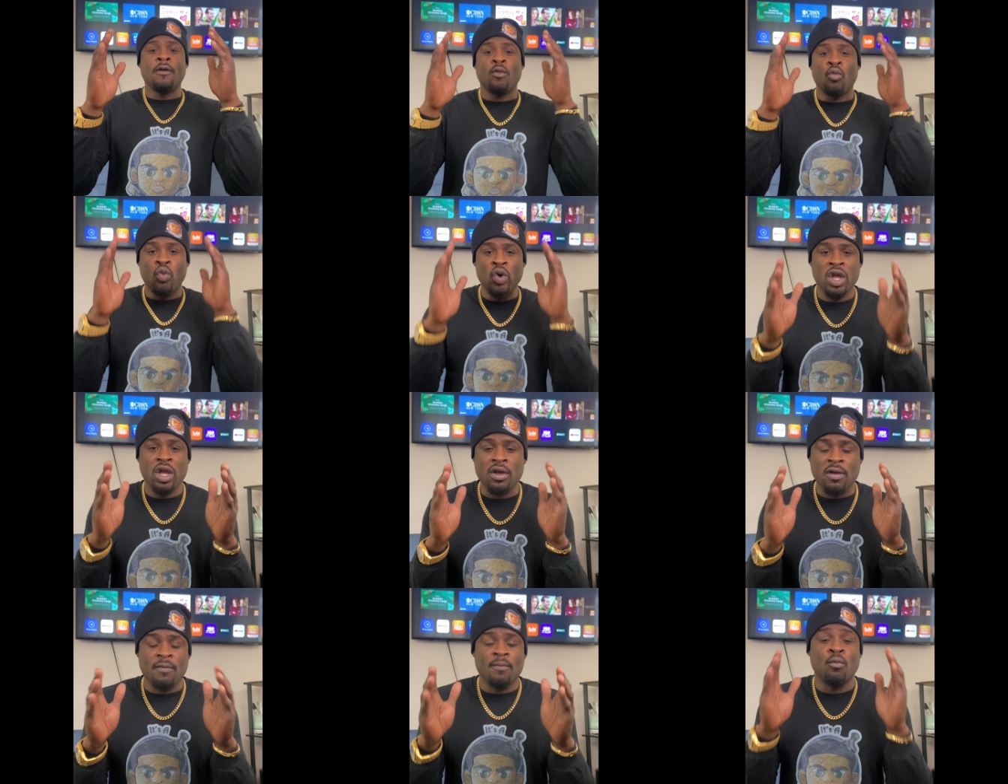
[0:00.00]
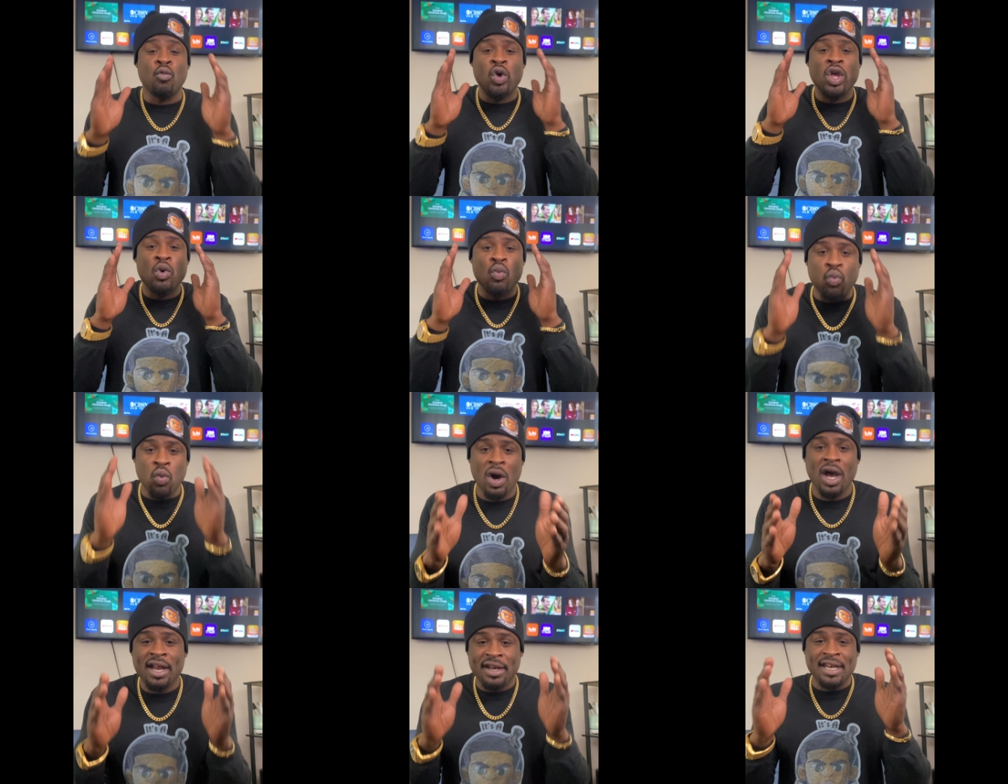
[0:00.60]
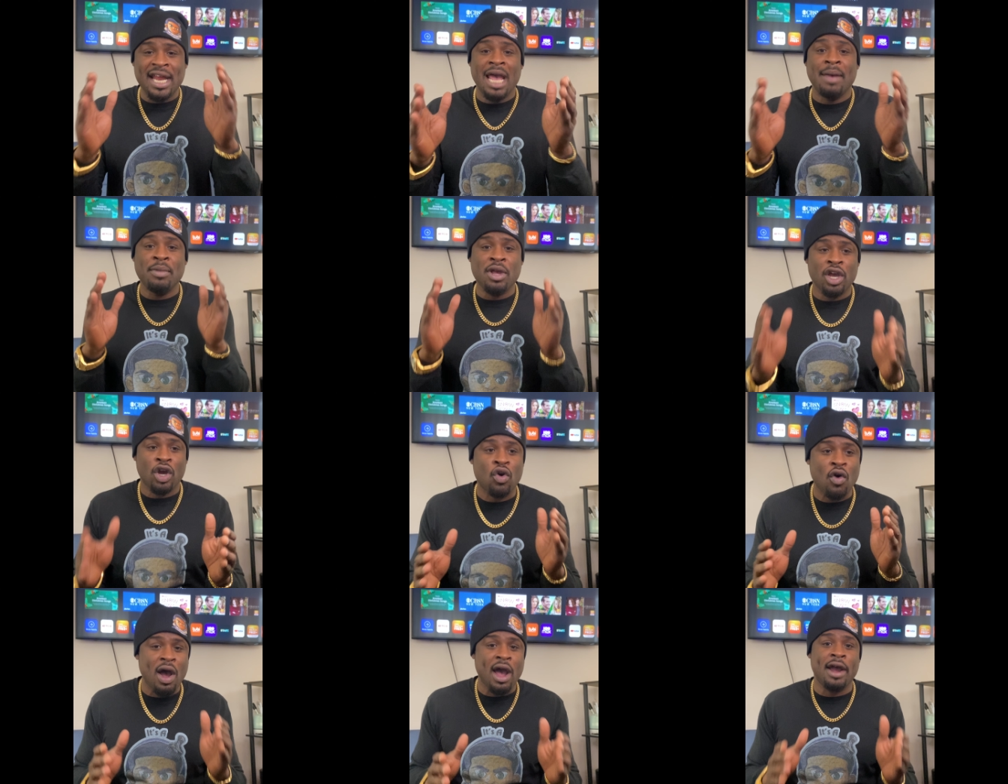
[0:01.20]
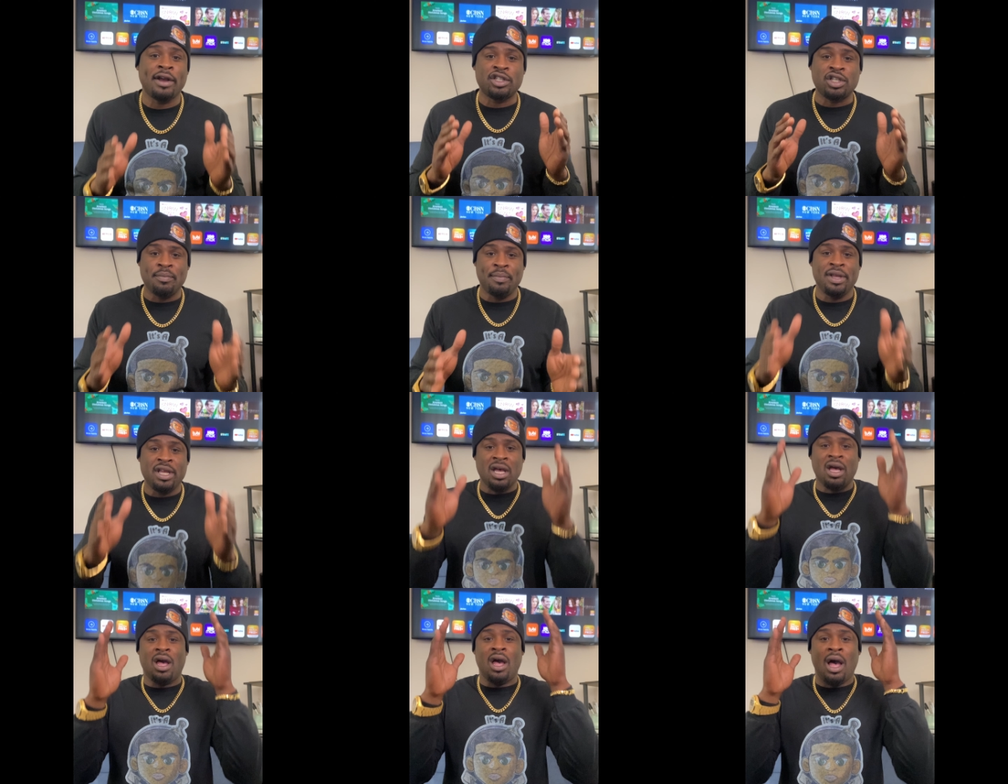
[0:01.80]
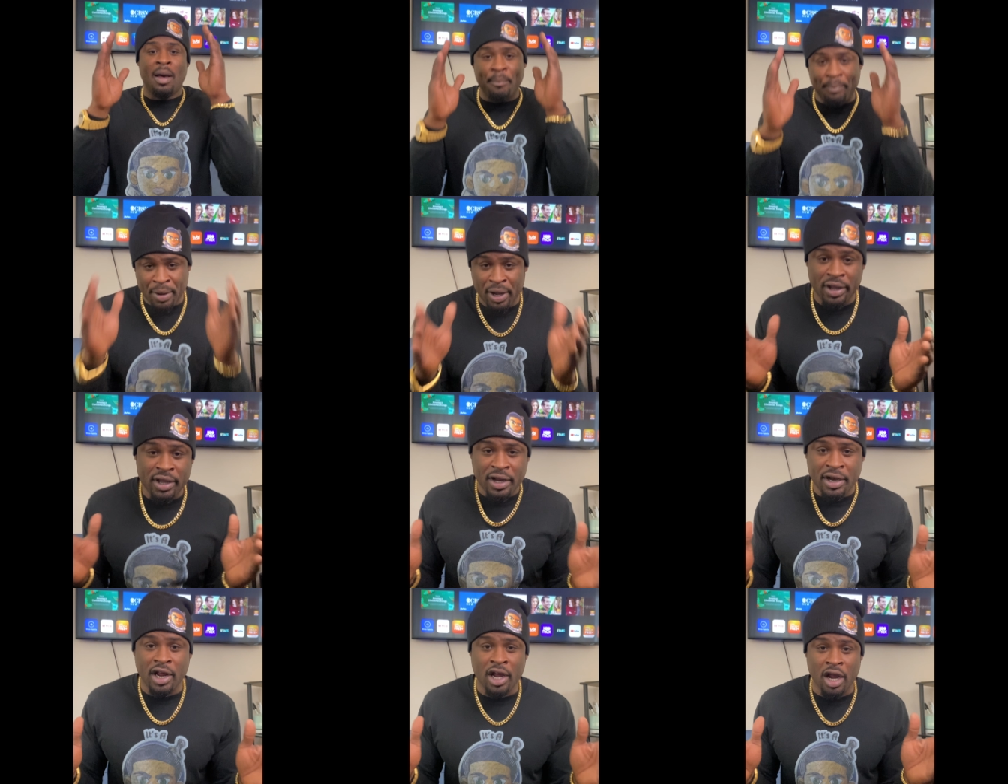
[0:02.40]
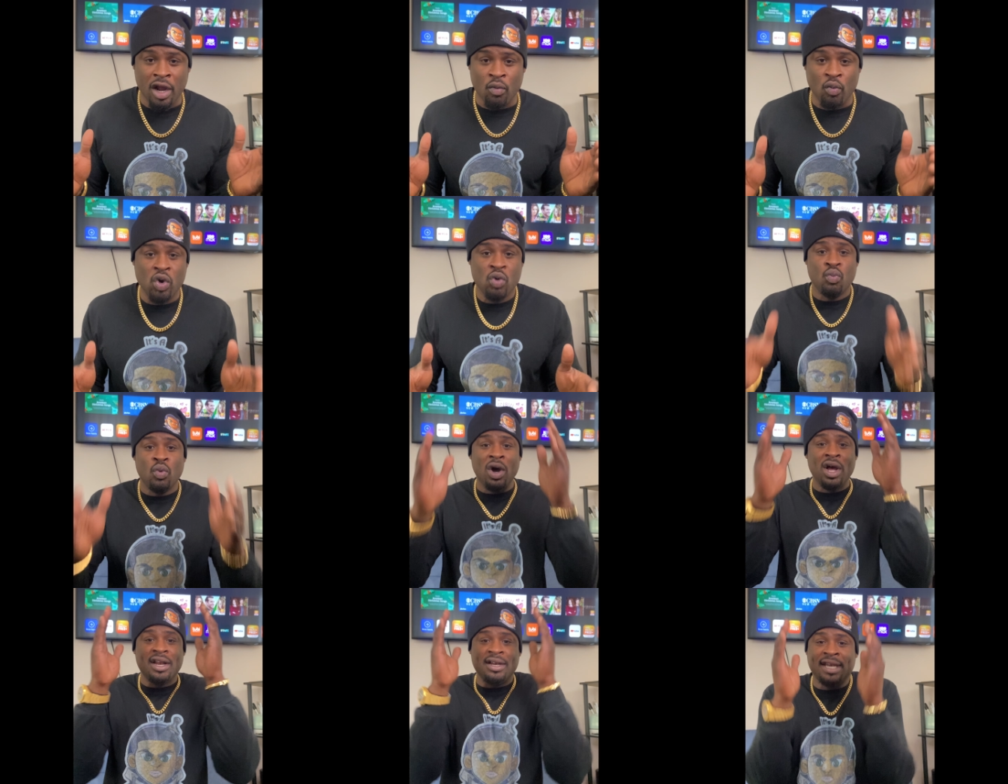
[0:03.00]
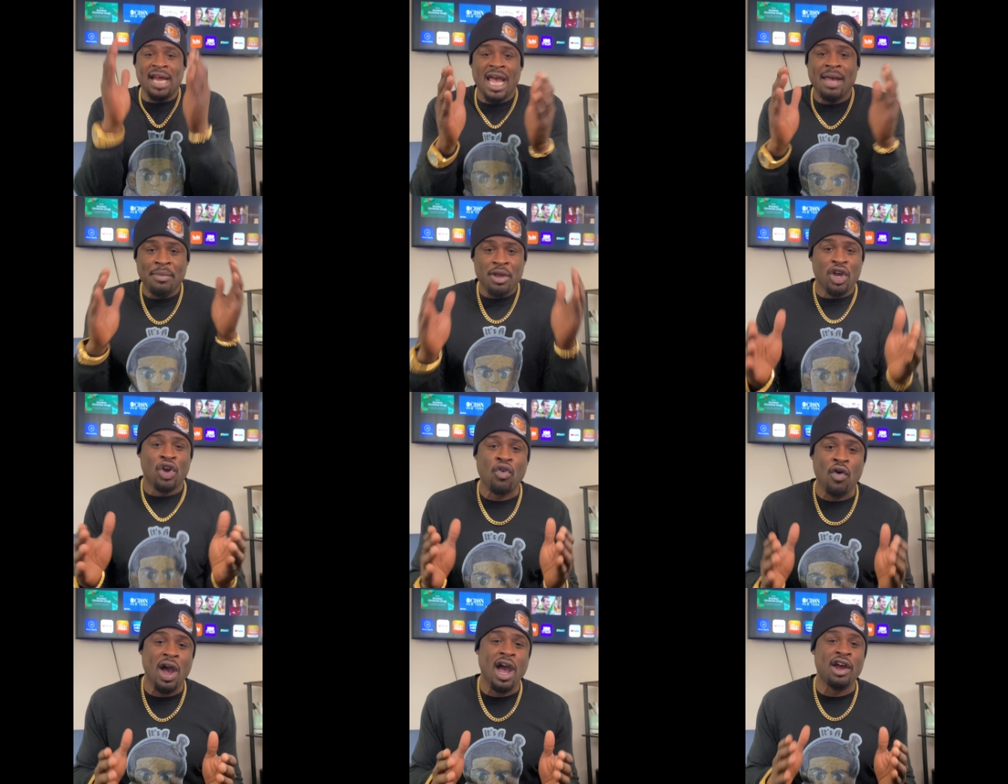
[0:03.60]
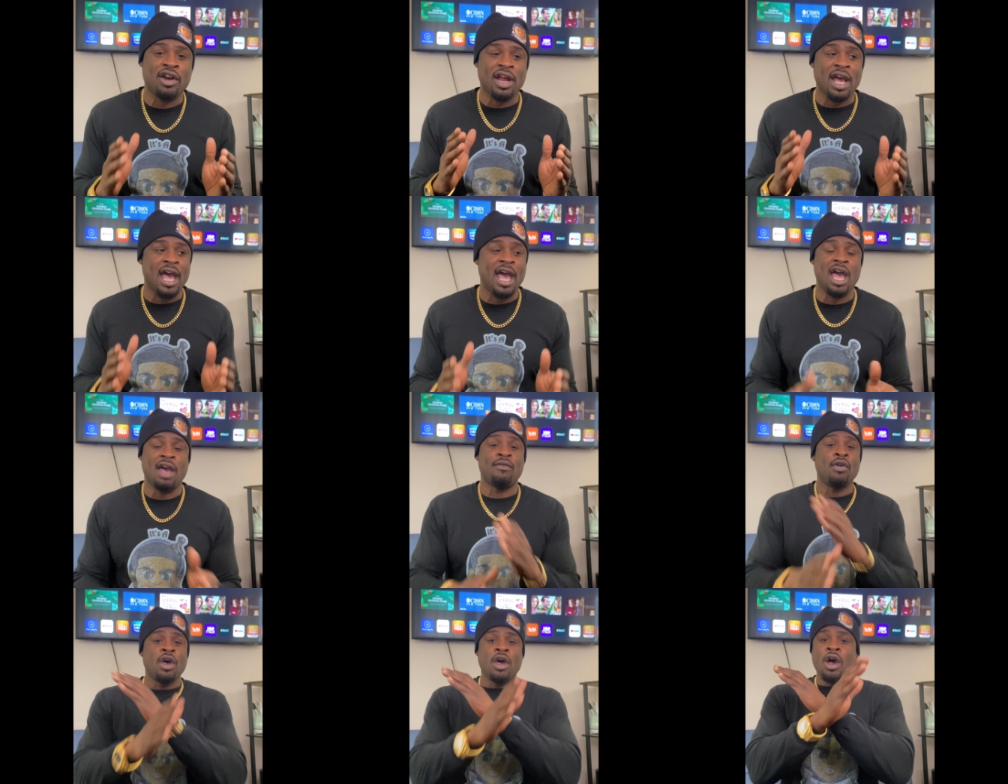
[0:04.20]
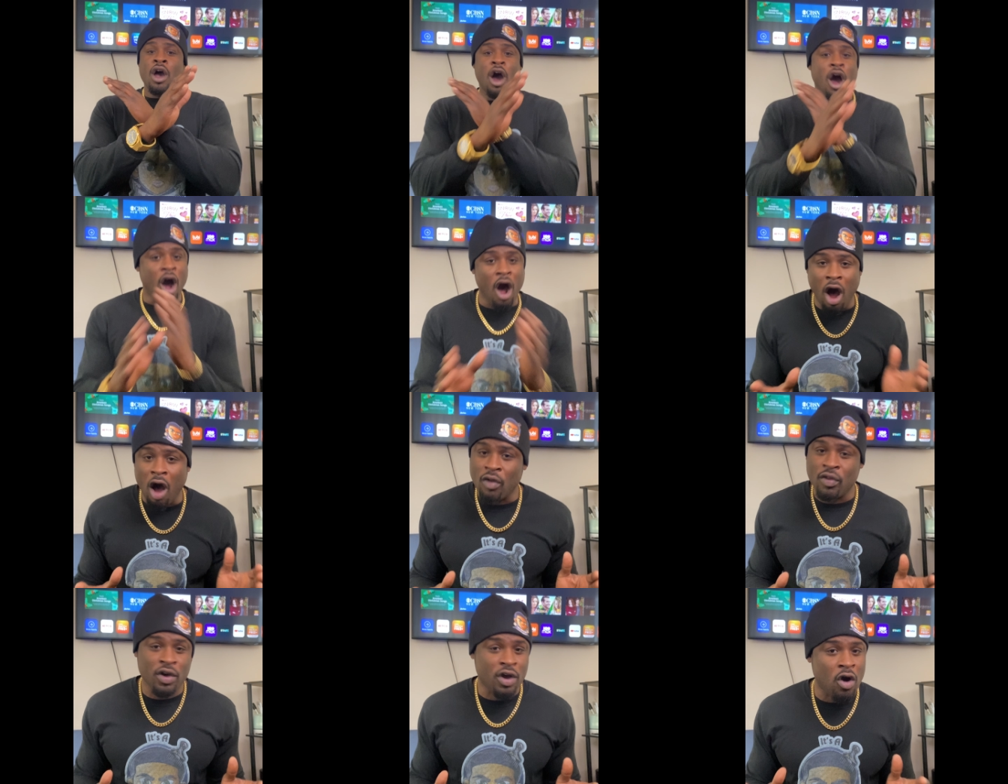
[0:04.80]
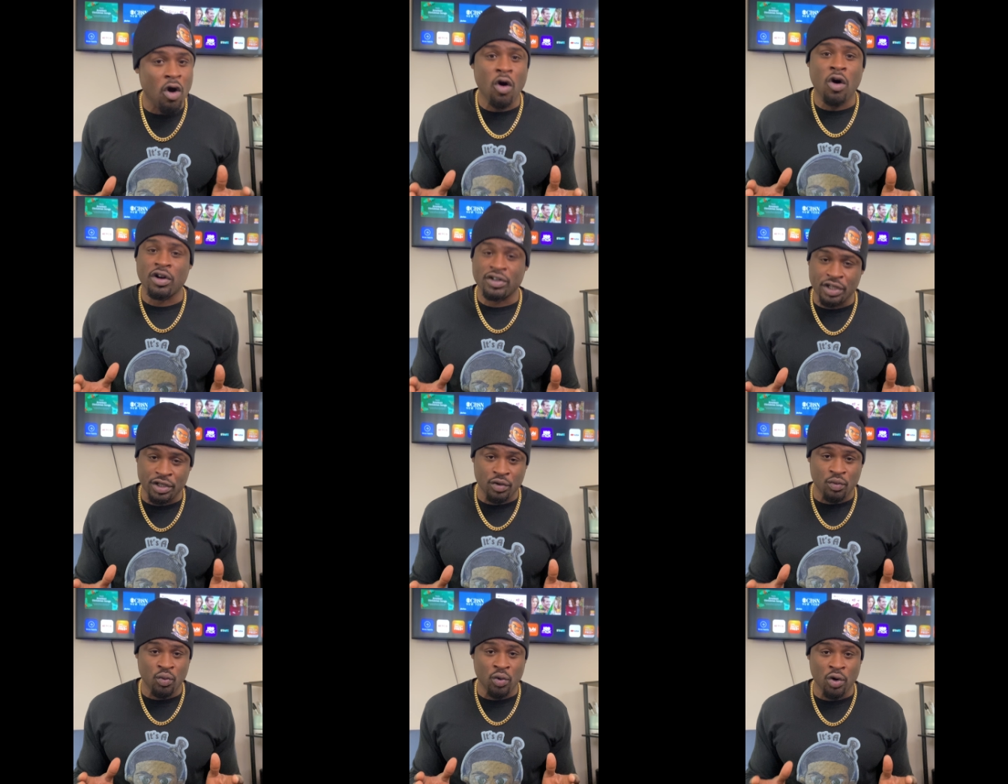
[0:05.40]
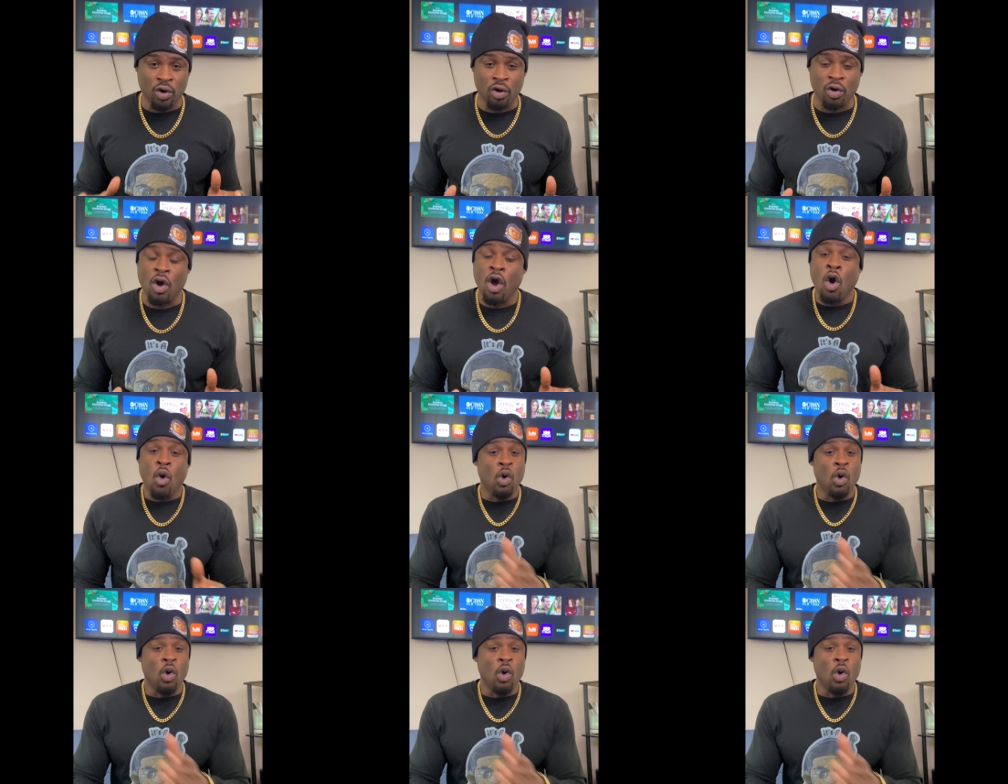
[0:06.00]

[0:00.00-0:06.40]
We we want Damion Cryer to be a billionaire. We want Damion Cryer to have all the cars in the world.